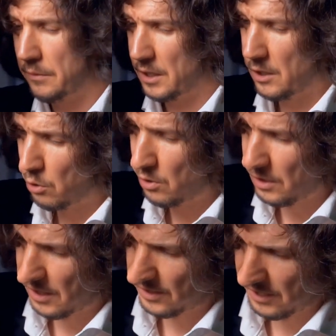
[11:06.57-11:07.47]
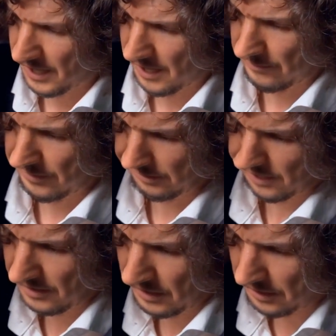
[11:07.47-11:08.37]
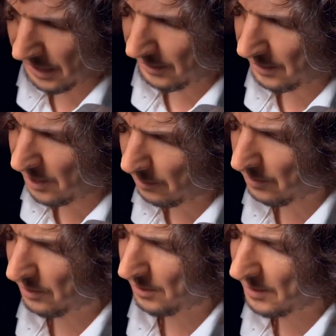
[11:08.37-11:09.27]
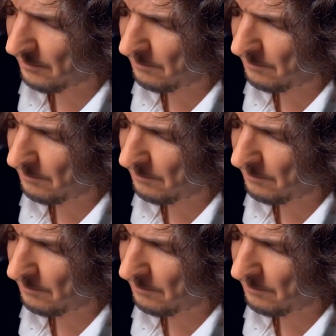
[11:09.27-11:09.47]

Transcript: The acoustics that I have been testing lately are very,